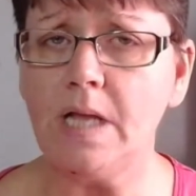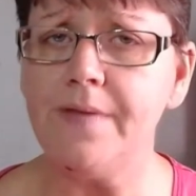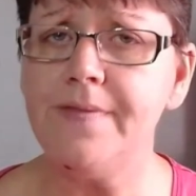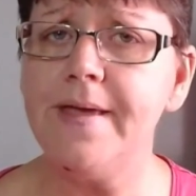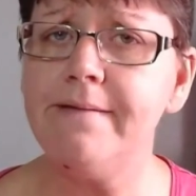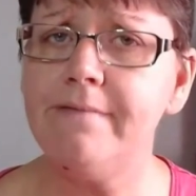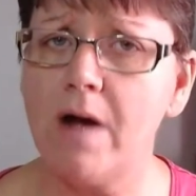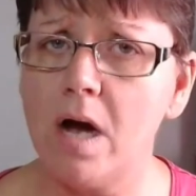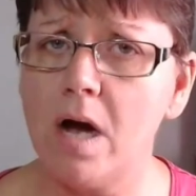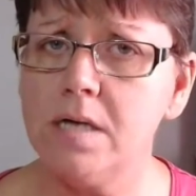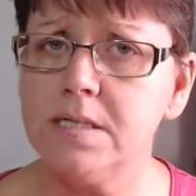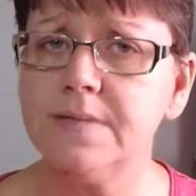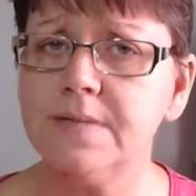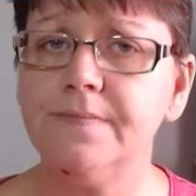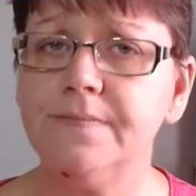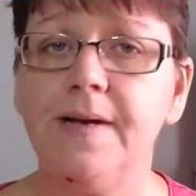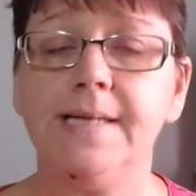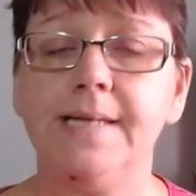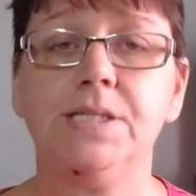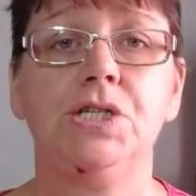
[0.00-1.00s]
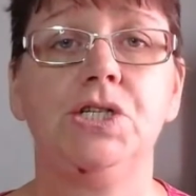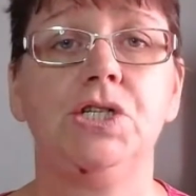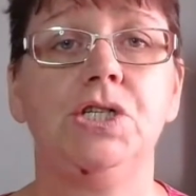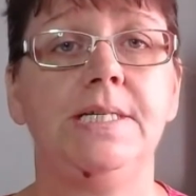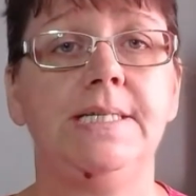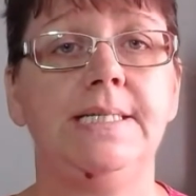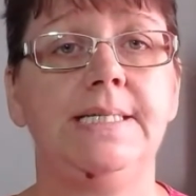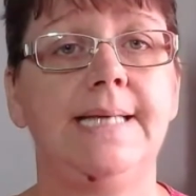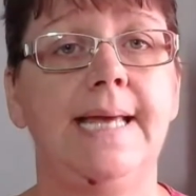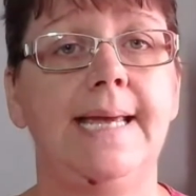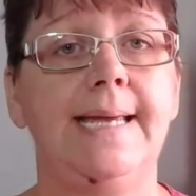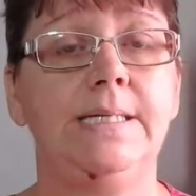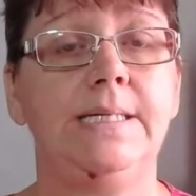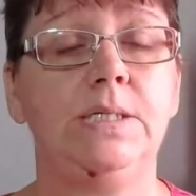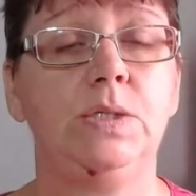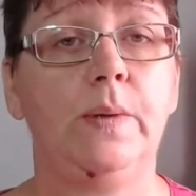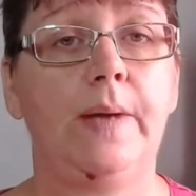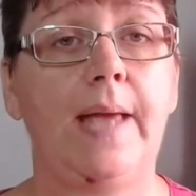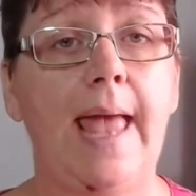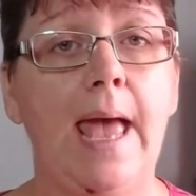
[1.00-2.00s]
There are some factors you need to take
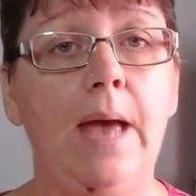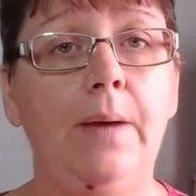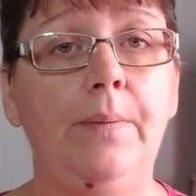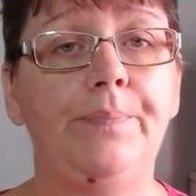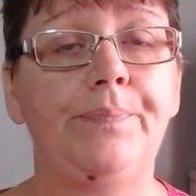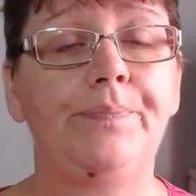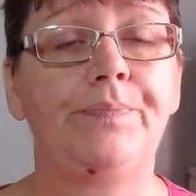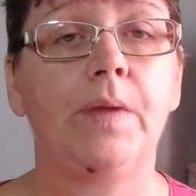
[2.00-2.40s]
into account.